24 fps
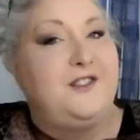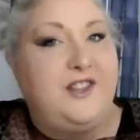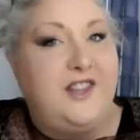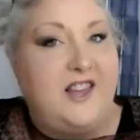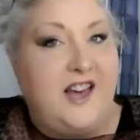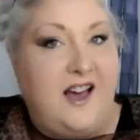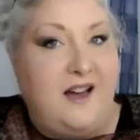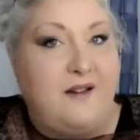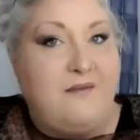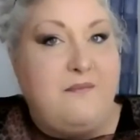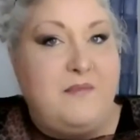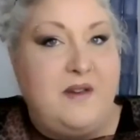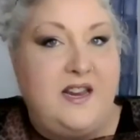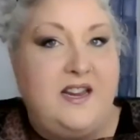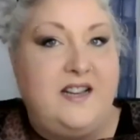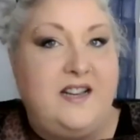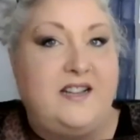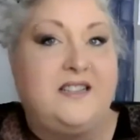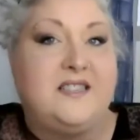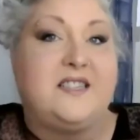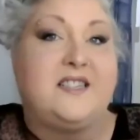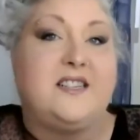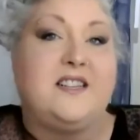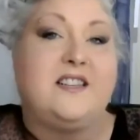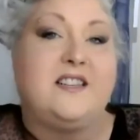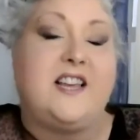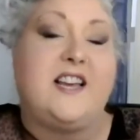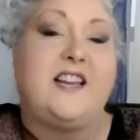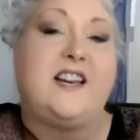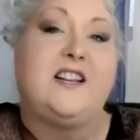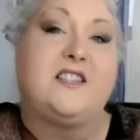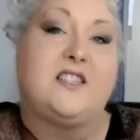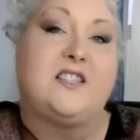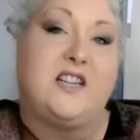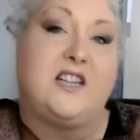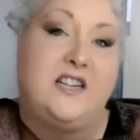That means
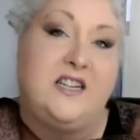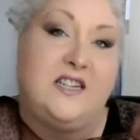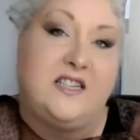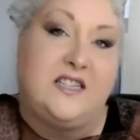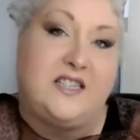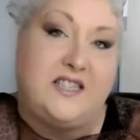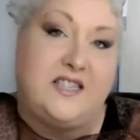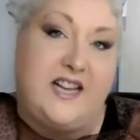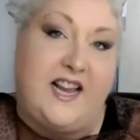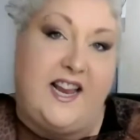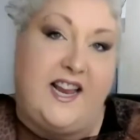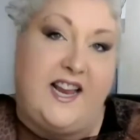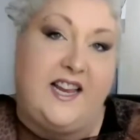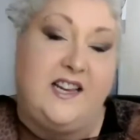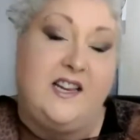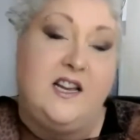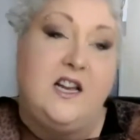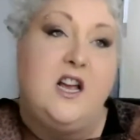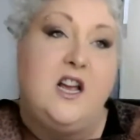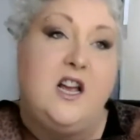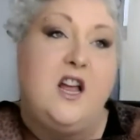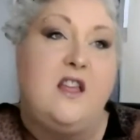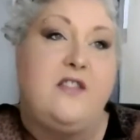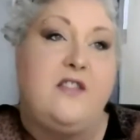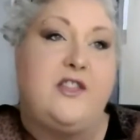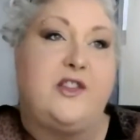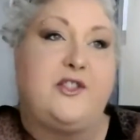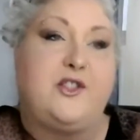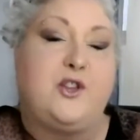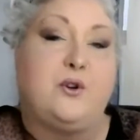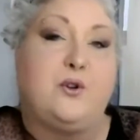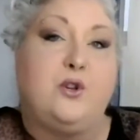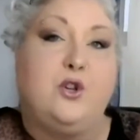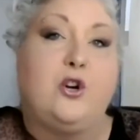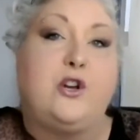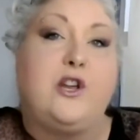that it's going to say that
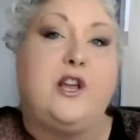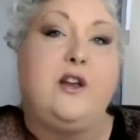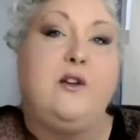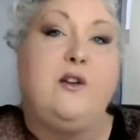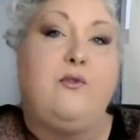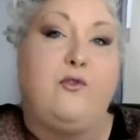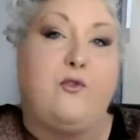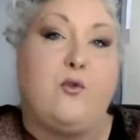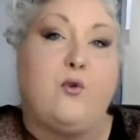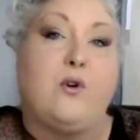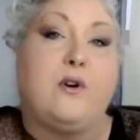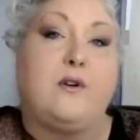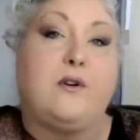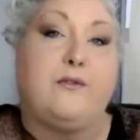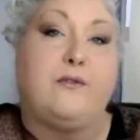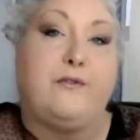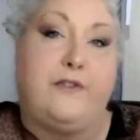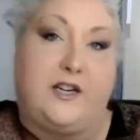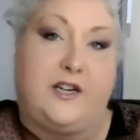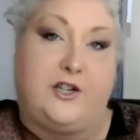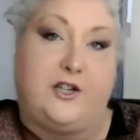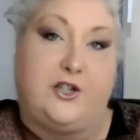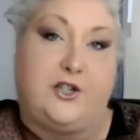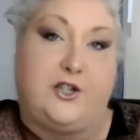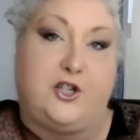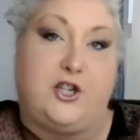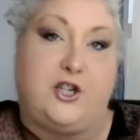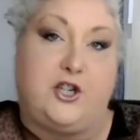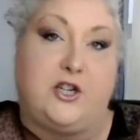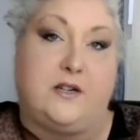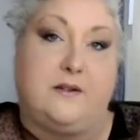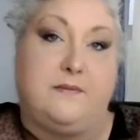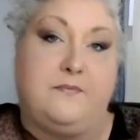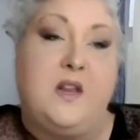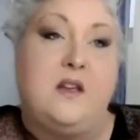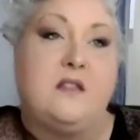they're looking for eviction.
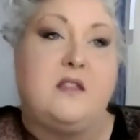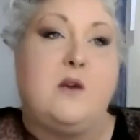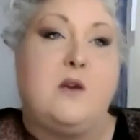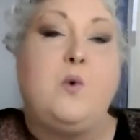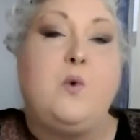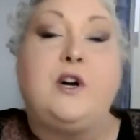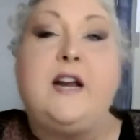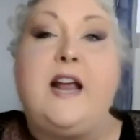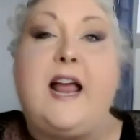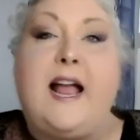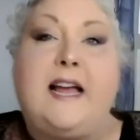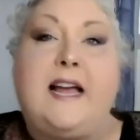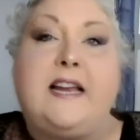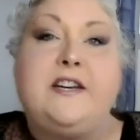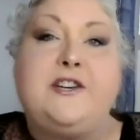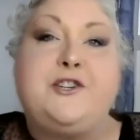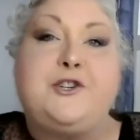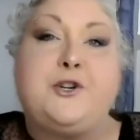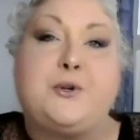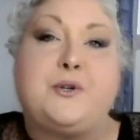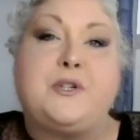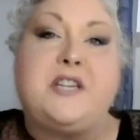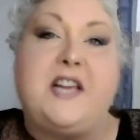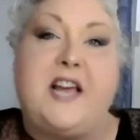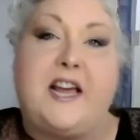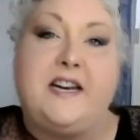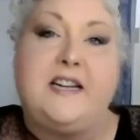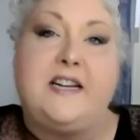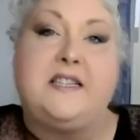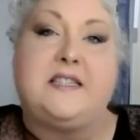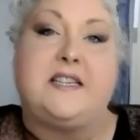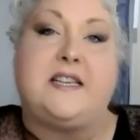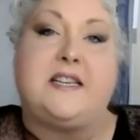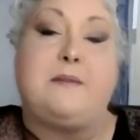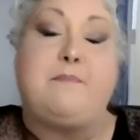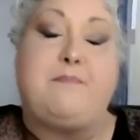They want to end your
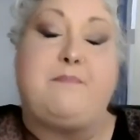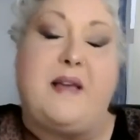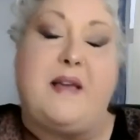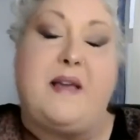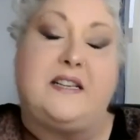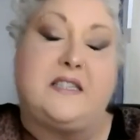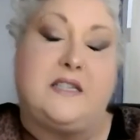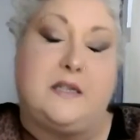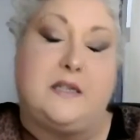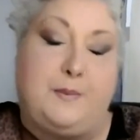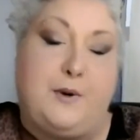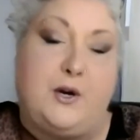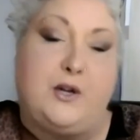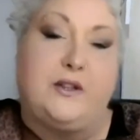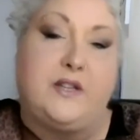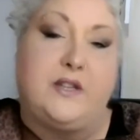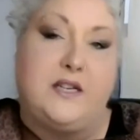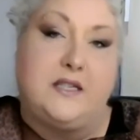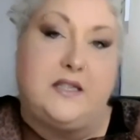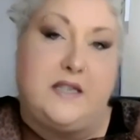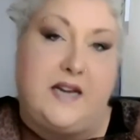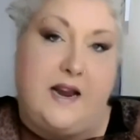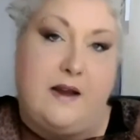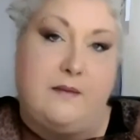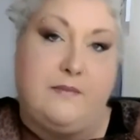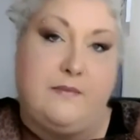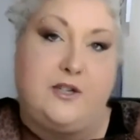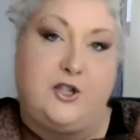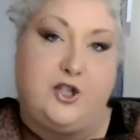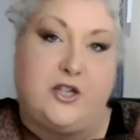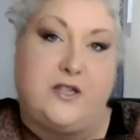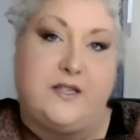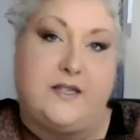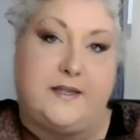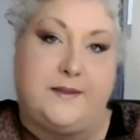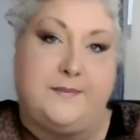tenancy based upon these
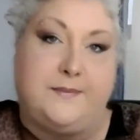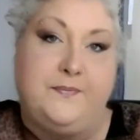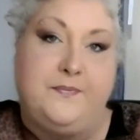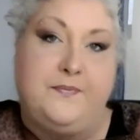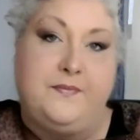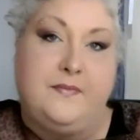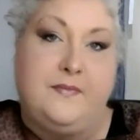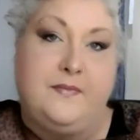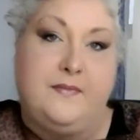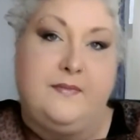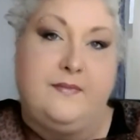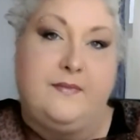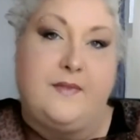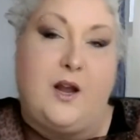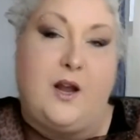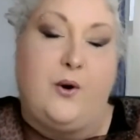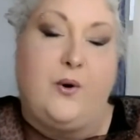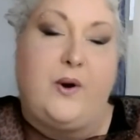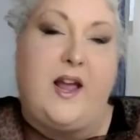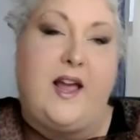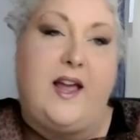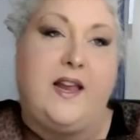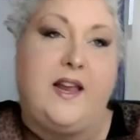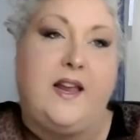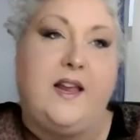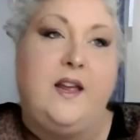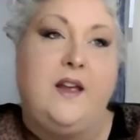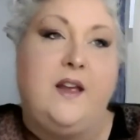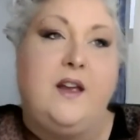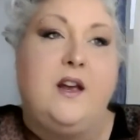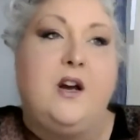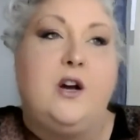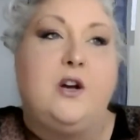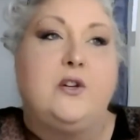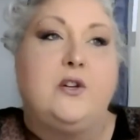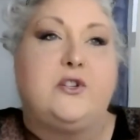damages. Okay,
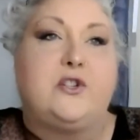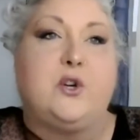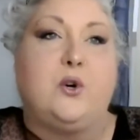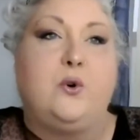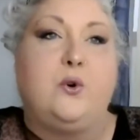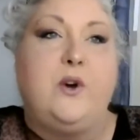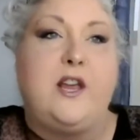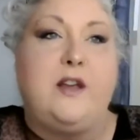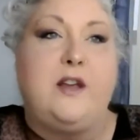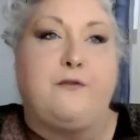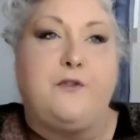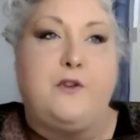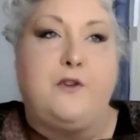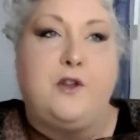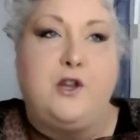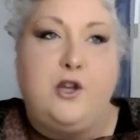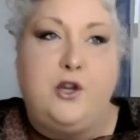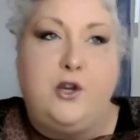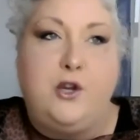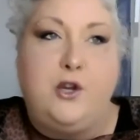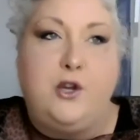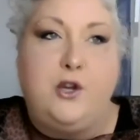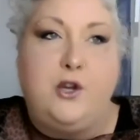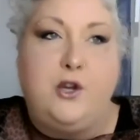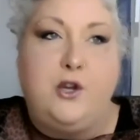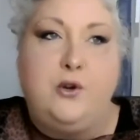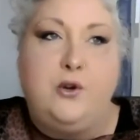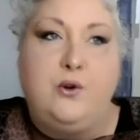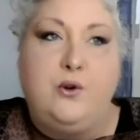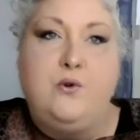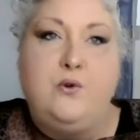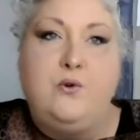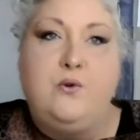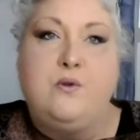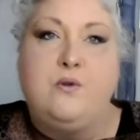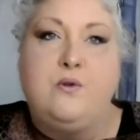so if
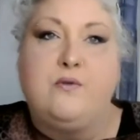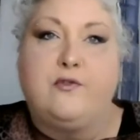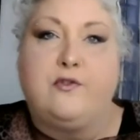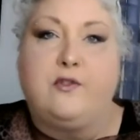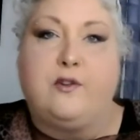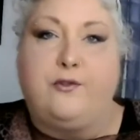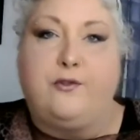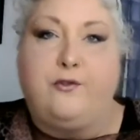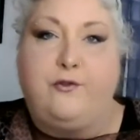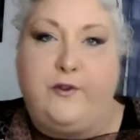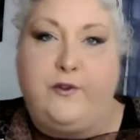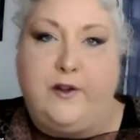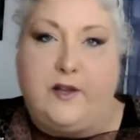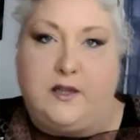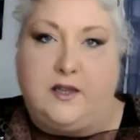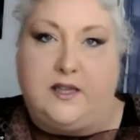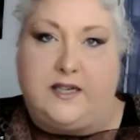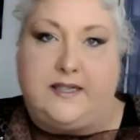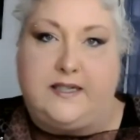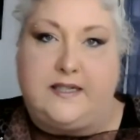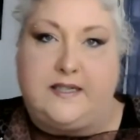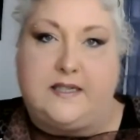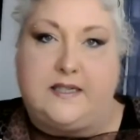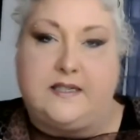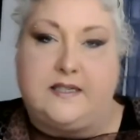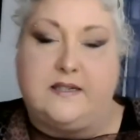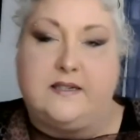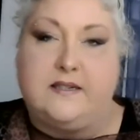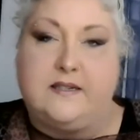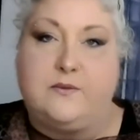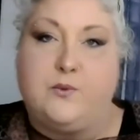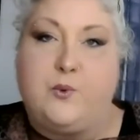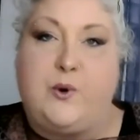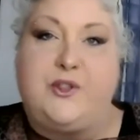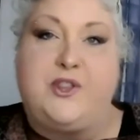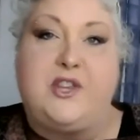you fulfill it
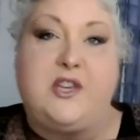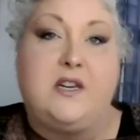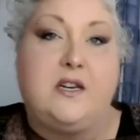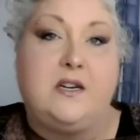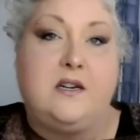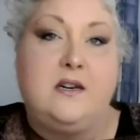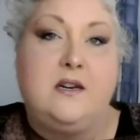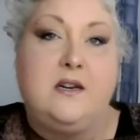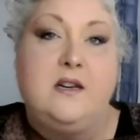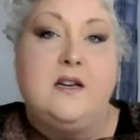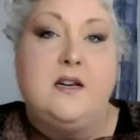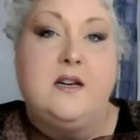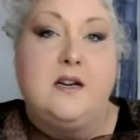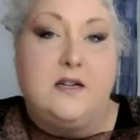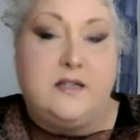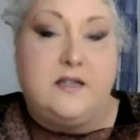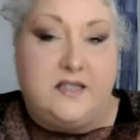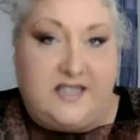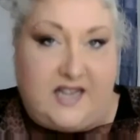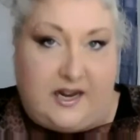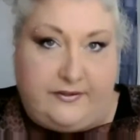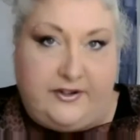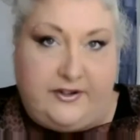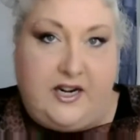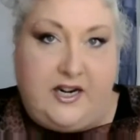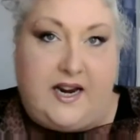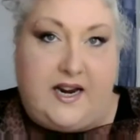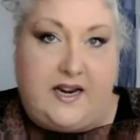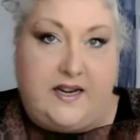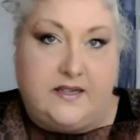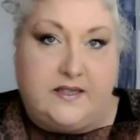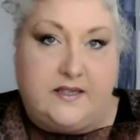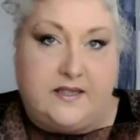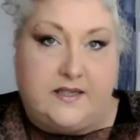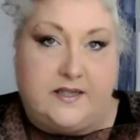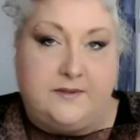within 7
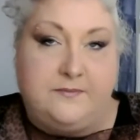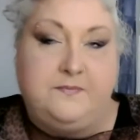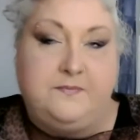days,